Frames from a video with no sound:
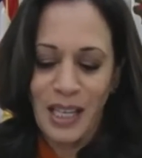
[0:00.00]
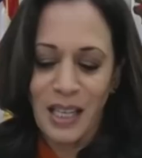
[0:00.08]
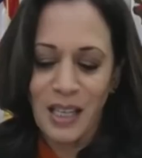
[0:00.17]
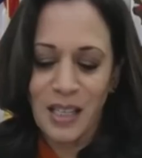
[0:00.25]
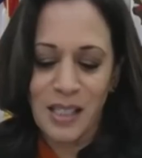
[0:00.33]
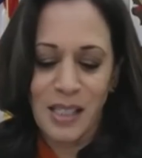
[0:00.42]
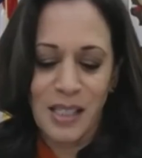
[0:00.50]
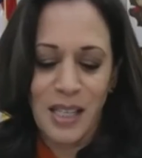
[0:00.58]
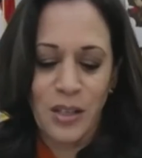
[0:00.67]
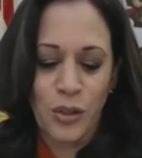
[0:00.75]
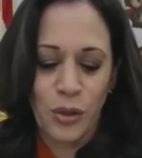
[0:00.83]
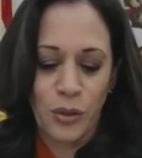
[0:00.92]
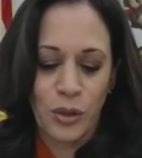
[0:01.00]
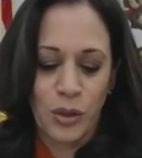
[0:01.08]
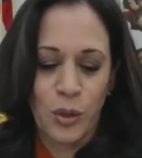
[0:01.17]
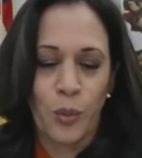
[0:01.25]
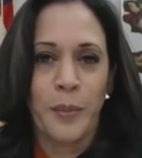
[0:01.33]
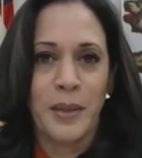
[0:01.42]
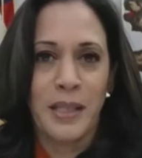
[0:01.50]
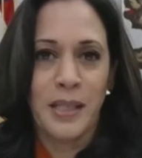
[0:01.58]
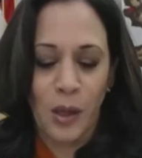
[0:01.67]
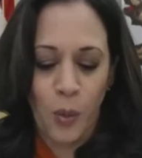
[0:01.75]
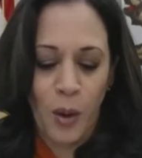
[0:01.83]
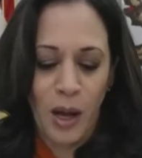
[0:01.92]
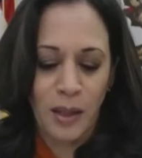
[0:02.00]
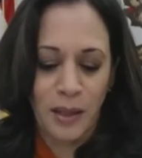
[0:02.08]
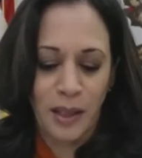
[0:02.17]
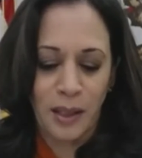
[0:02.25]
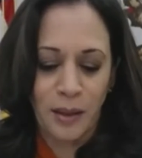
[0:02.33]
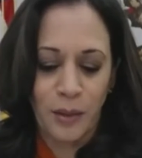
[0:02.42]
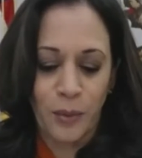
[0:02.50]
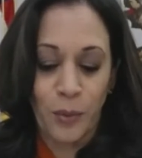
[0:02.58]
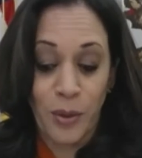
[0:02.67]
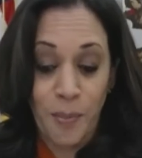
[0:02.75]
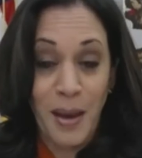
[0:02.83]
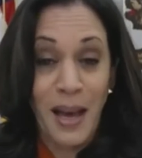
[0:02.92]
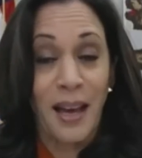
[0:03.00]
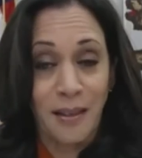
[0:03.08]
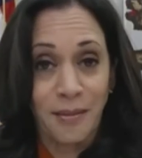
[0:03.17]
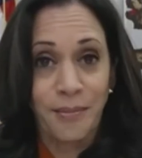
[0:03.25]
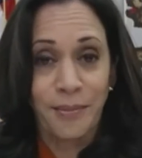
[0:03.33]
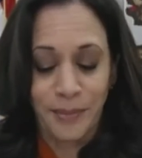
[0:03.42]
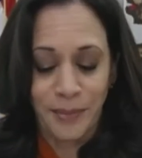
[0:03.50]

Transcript: it is essential to women's equality with man